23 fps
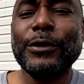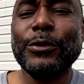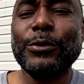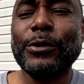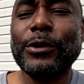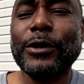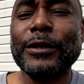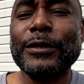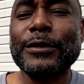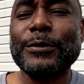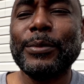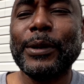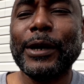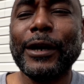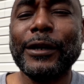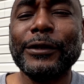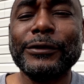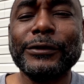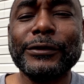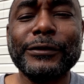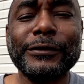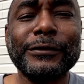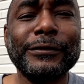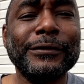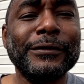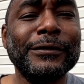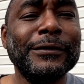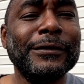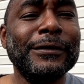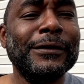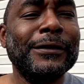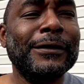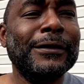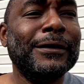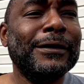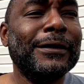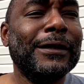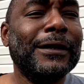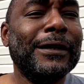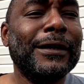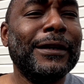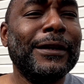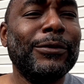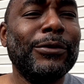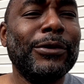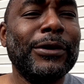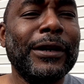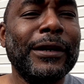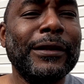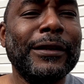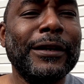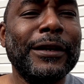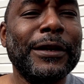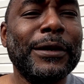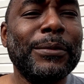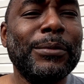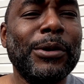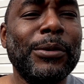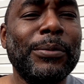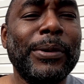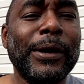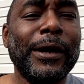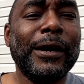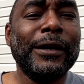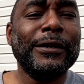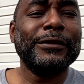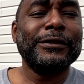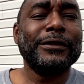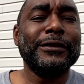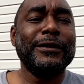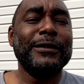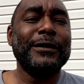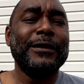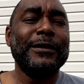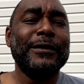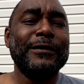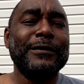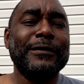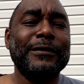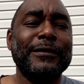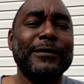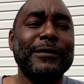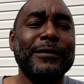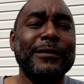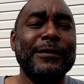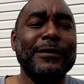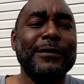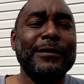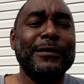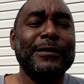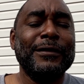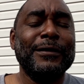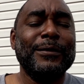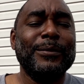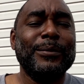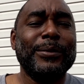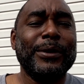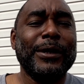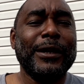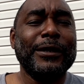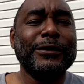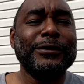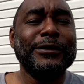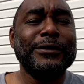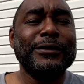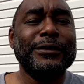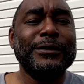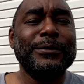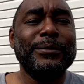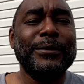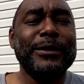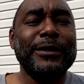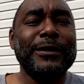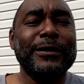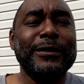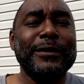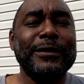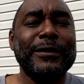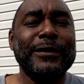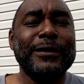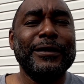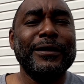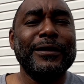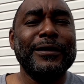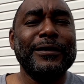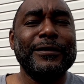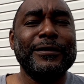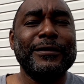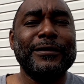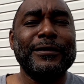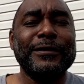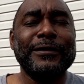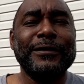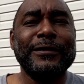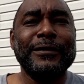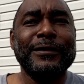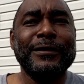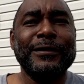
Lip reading: the word is passion. And what I think about passion to me is,